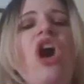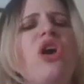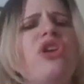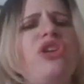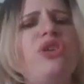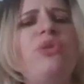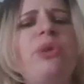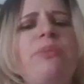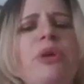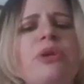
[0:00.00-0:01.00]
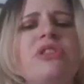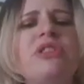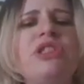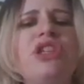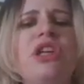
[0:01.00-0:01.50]
Are you a
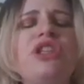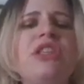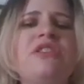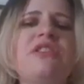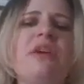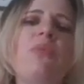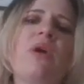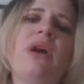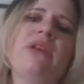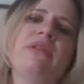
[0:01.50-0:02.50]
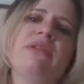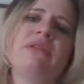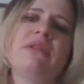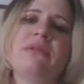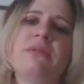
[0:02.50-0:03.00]
person judging someone
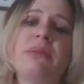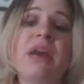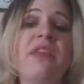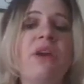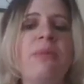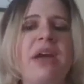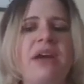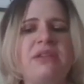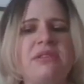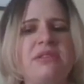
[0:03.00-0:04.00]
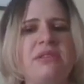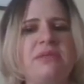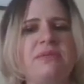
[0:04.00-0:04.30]
by their past?